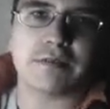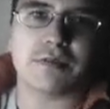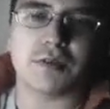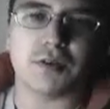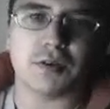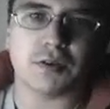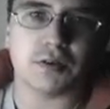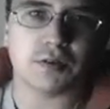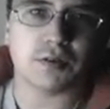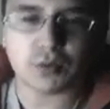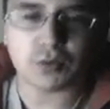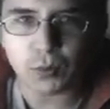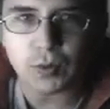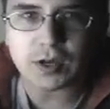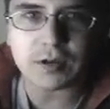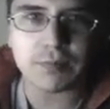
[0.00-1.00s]
for a
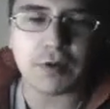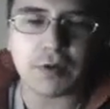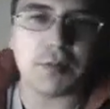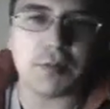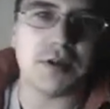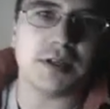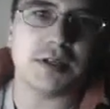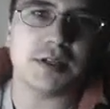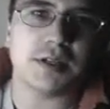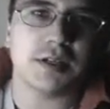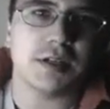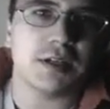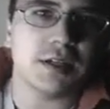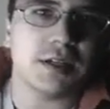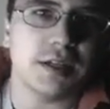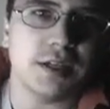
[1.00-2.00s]
quick moment
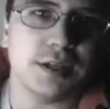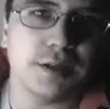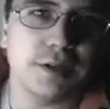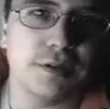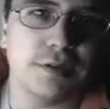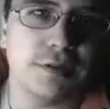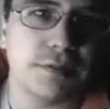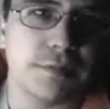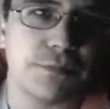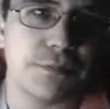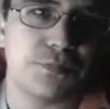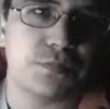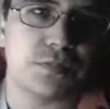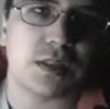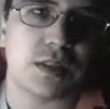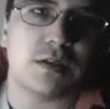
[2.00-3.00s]
he
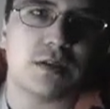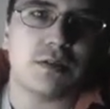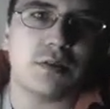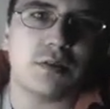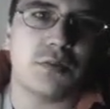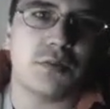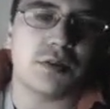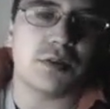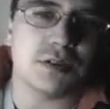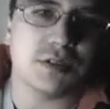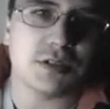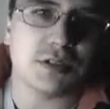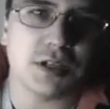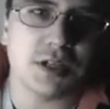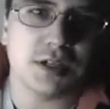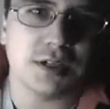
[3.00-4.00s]

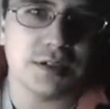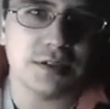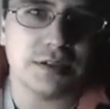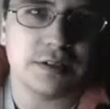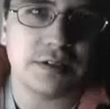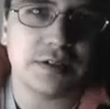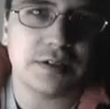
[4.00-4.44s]
played